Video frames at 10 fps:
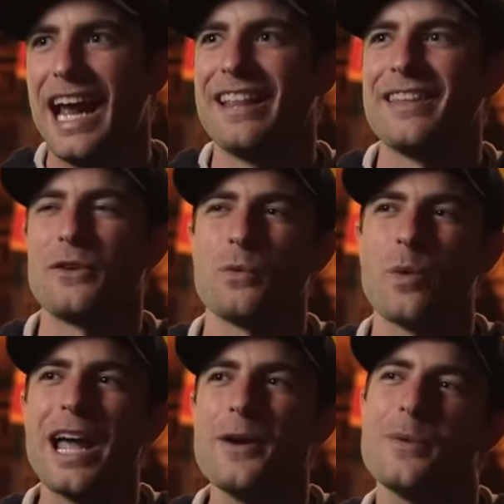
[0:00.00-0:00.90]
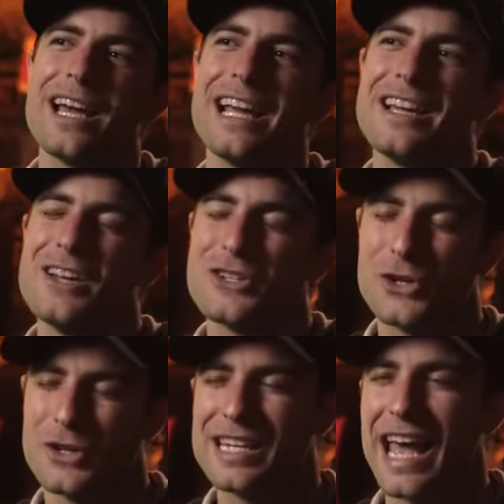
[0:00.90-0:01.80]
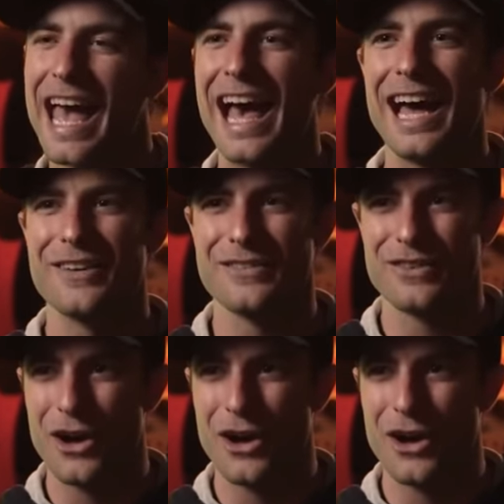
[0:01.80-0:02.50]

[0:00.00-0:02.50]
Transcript: And then right when I start to have